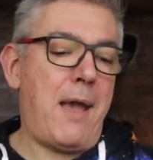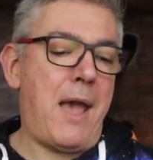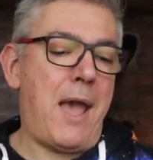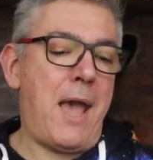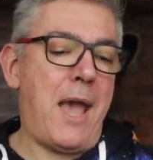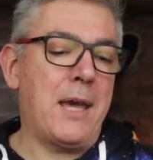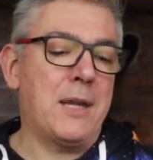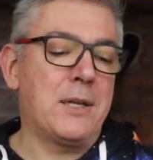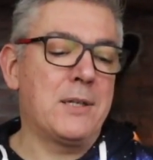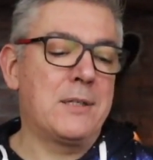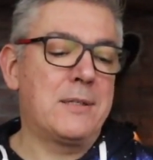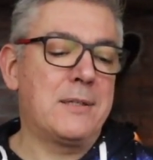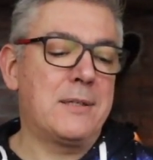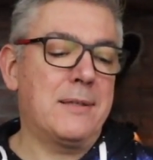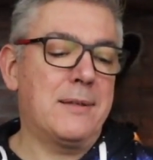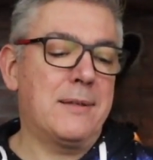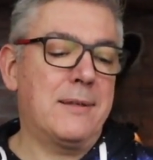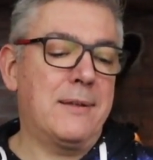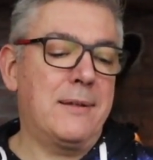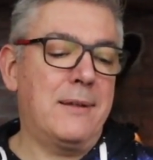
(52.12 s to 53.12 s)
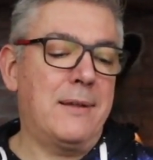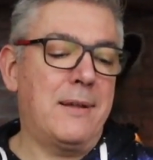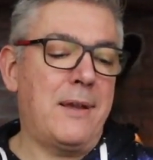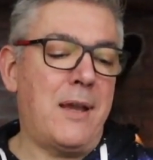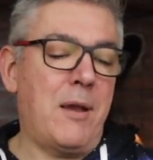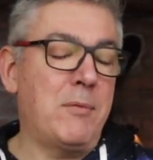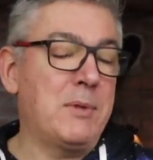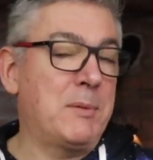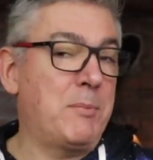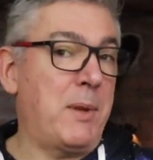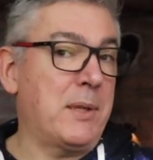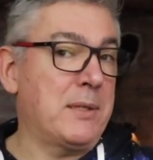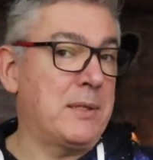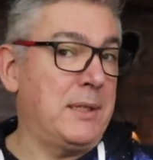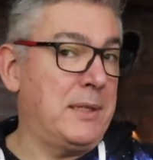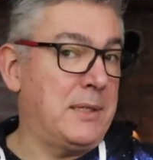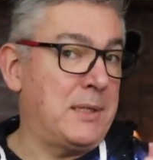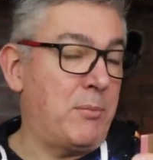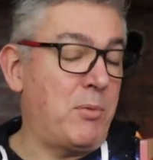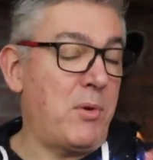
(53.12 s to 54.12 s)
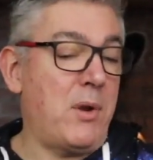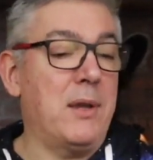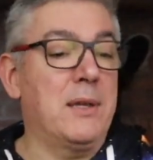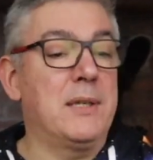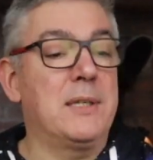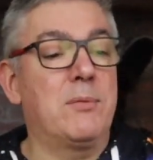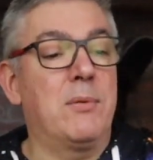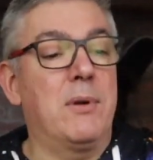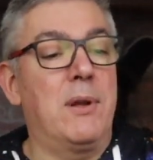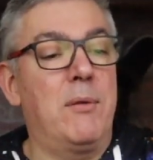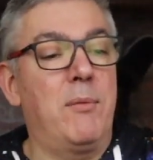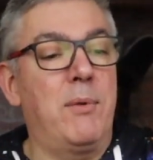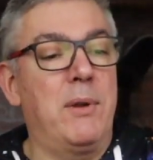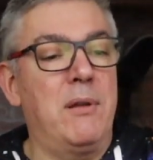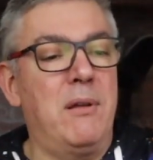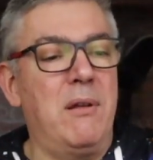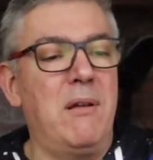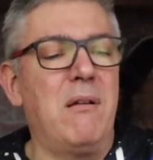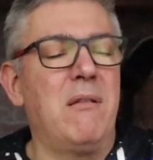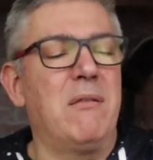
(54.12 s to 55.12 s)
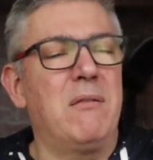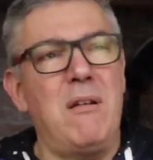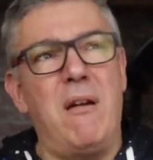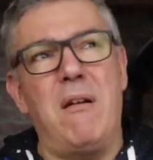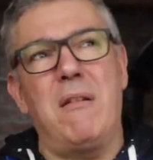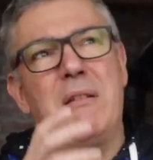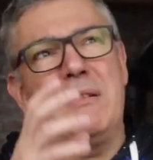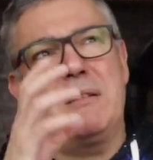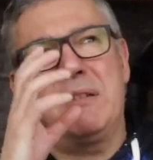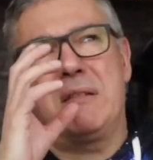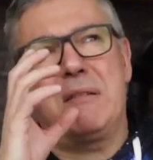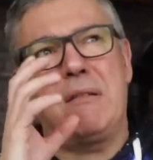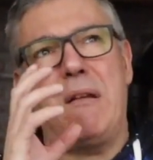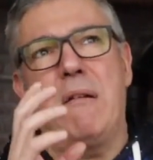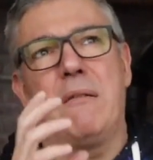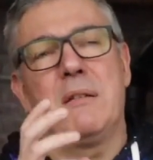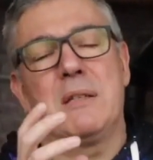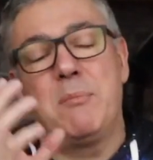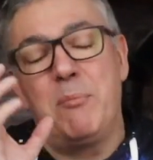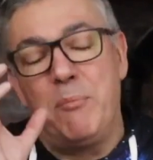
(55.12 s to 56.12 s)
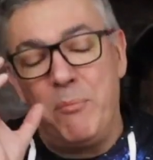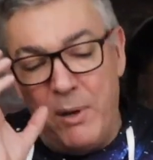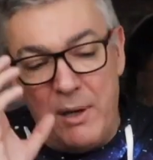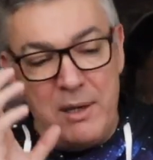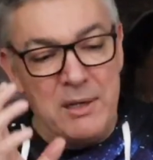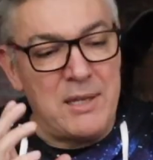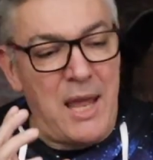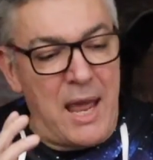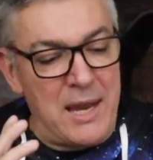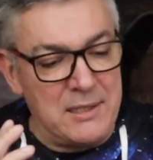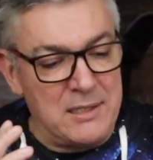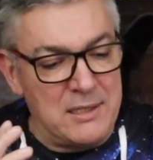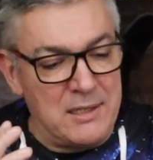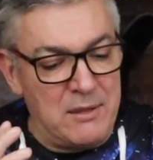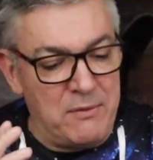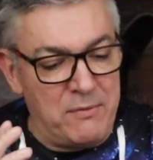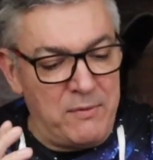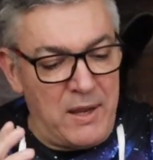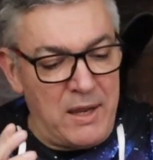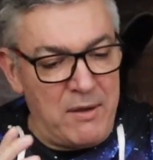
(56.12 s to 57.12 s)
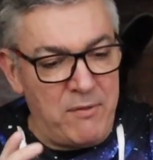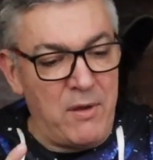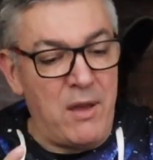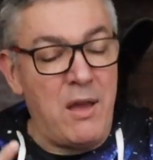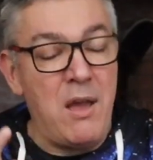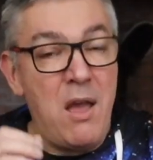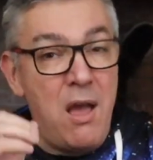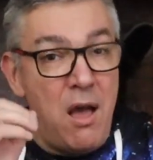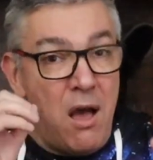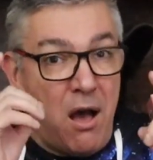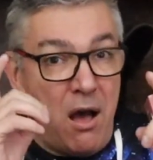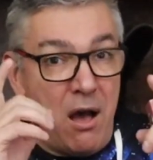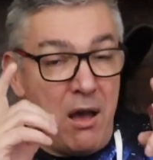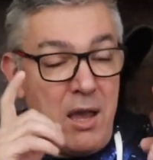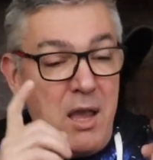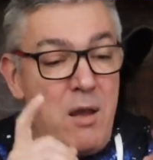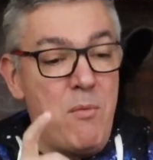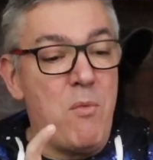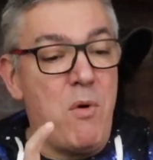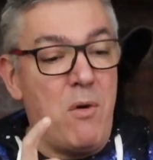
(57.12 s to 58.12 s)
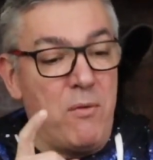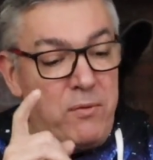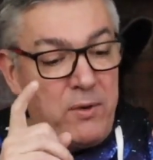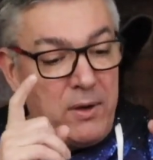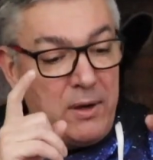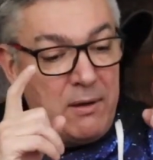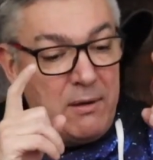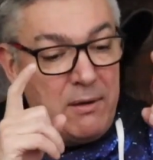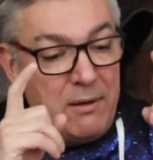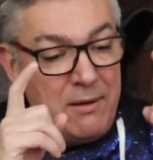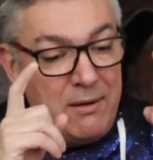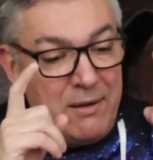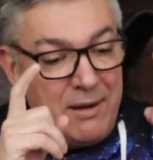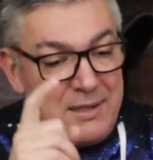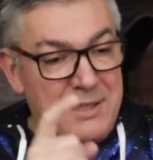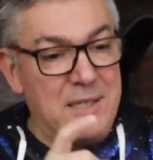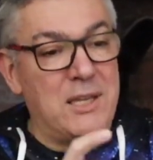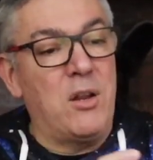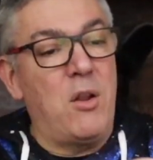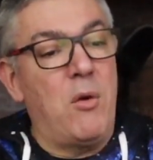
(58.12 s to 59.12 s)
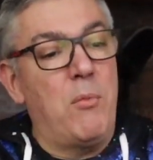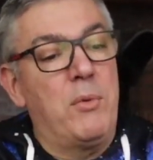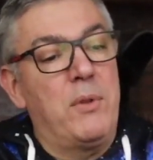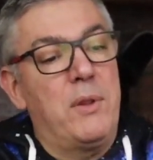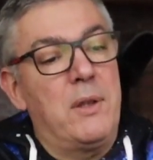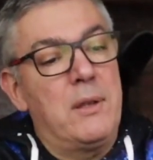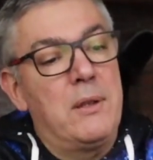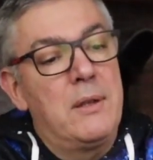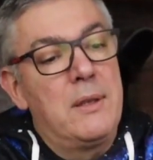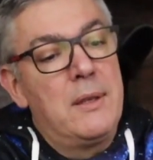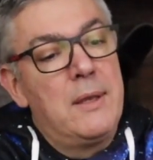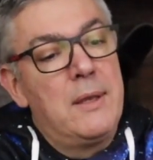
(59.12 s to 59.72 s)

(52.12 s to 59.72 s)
I was pleasantly surprised when I went, oh God, it's skunked. But it adds to the flavour. I am waffling. Let's get on with it.